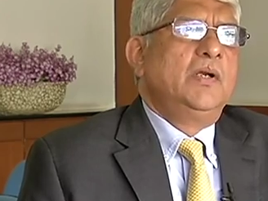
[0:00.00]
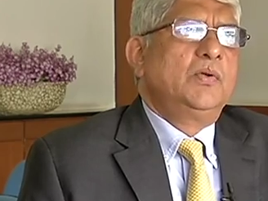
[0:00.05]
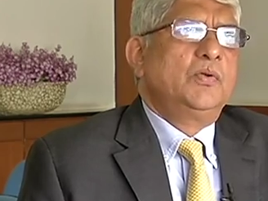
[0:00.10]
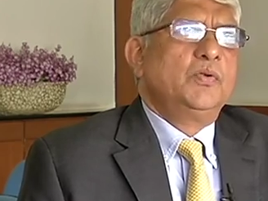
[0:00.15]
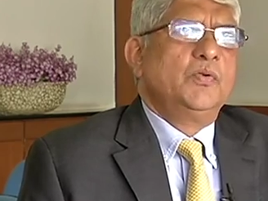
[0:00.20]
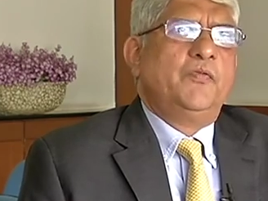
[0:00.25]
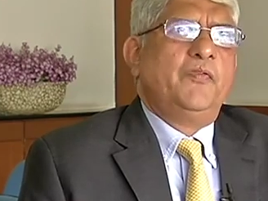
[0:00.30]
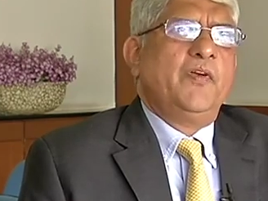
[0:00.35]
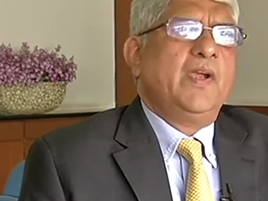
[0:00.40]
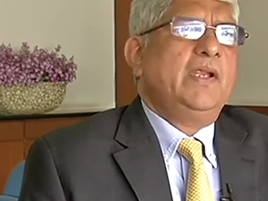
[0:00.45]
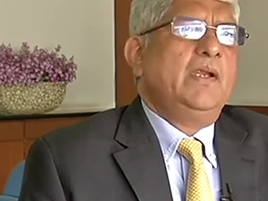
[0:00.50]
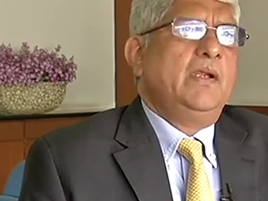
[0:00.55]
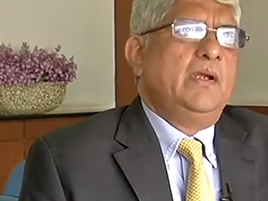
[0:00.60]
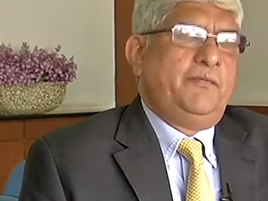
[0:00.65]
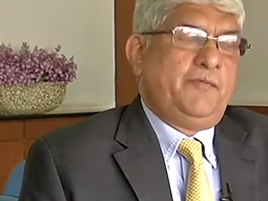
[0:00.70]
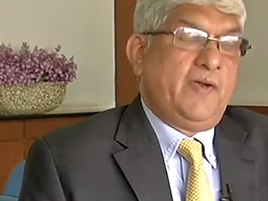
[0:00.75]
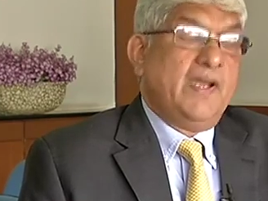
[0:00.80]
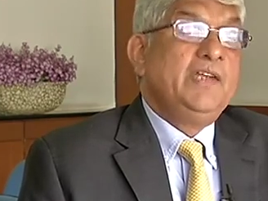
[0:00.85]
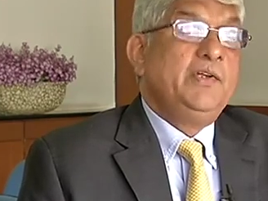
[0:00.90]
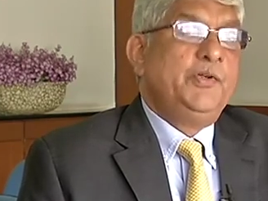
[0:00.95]
to
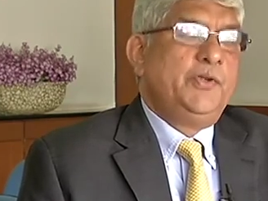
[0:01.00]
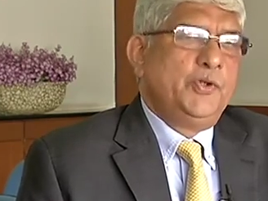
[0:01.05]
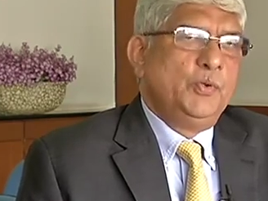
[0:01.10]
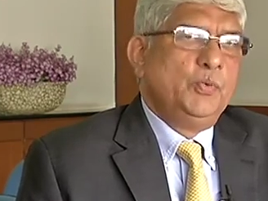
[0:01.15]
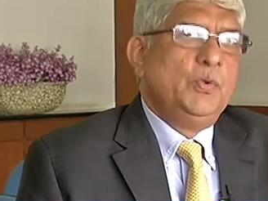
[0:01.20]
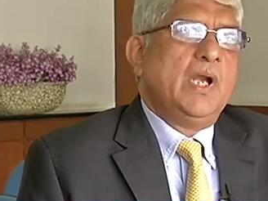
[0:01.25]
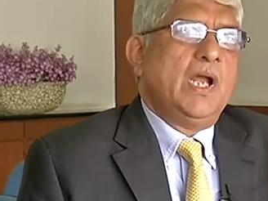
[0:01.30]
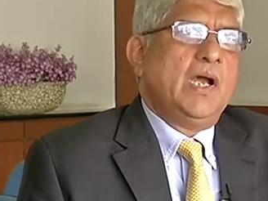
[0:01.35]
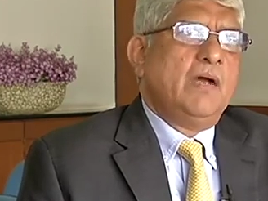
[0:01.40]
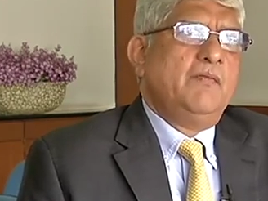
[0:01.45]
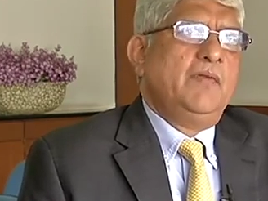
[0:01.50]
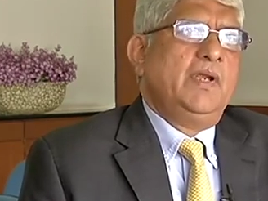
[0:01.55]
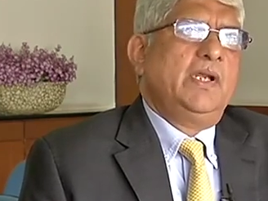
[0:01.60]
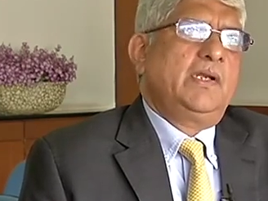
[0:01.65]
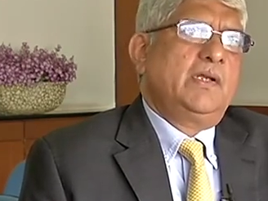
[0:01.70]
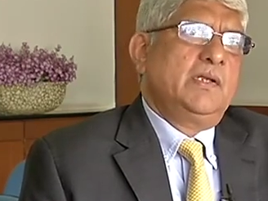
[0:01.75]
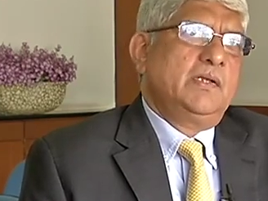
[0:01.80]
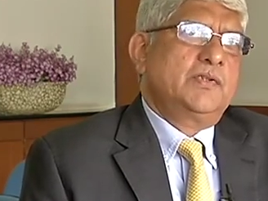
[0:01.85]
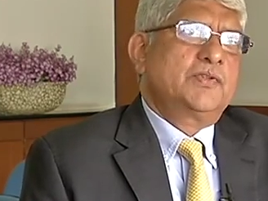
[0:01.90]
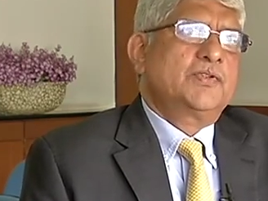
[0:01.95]
fine-tune our
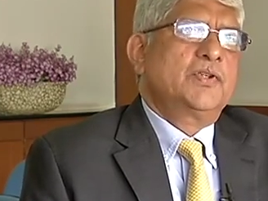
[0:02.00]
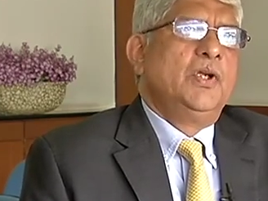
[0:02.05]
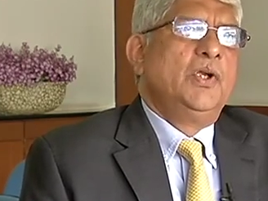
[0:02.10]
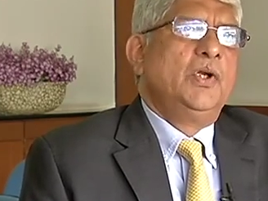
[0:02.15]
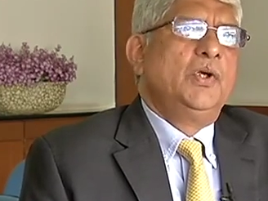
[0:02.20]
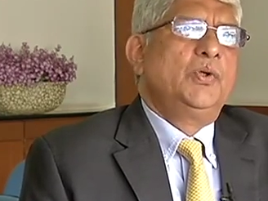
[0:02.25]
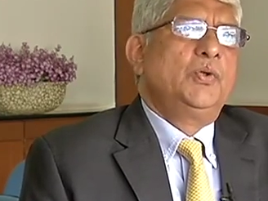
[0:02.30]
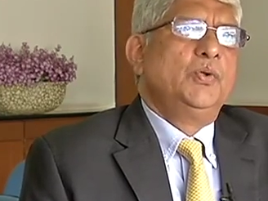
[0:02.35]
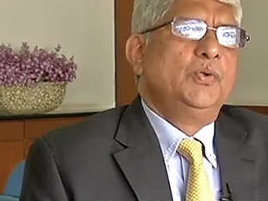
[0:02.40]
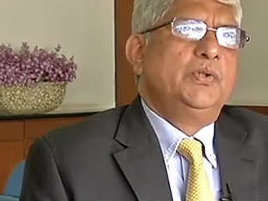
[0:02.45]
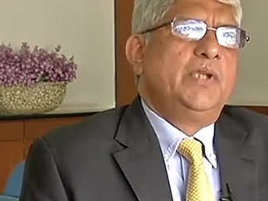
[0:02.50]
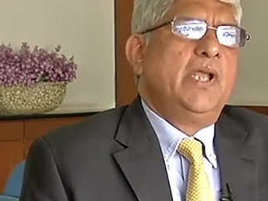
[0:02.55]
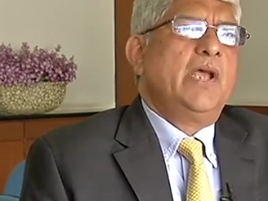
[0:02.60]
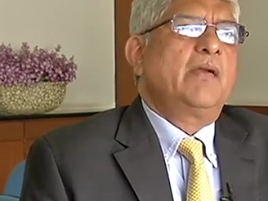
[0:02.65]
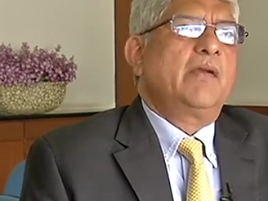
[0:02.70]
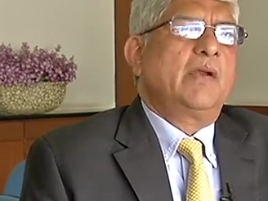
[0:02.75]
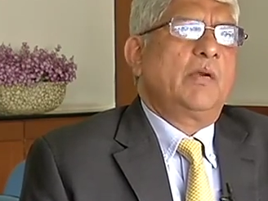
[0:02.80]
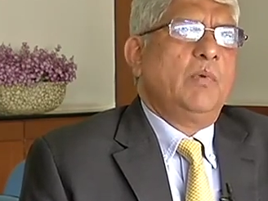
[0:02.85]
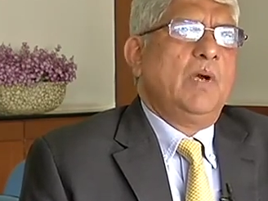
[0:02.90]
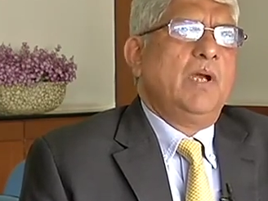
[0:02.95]
vehicles to their
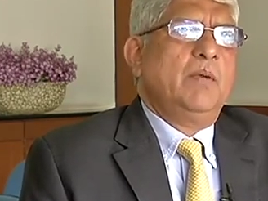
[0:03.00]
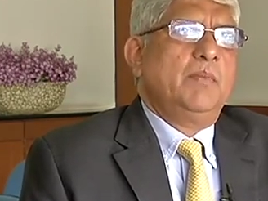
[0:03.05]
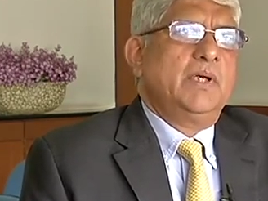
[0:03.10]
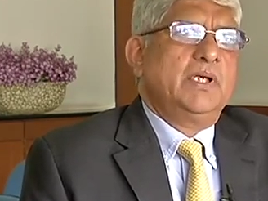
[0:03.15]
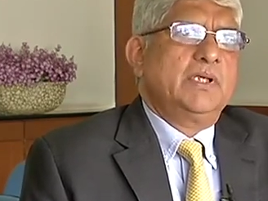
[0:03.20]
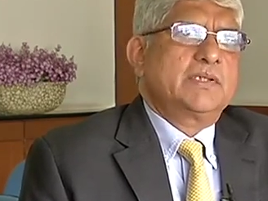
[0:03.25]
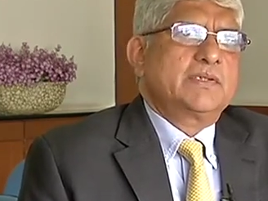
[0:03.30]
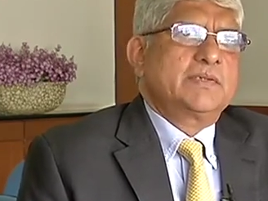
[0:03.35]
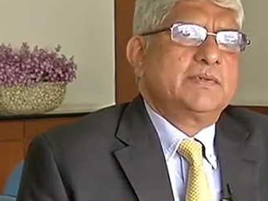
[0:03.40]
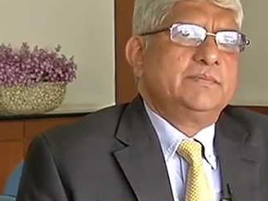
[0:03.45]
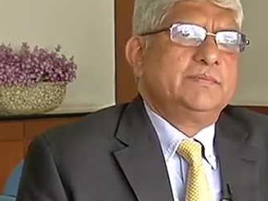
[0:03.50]
requirements.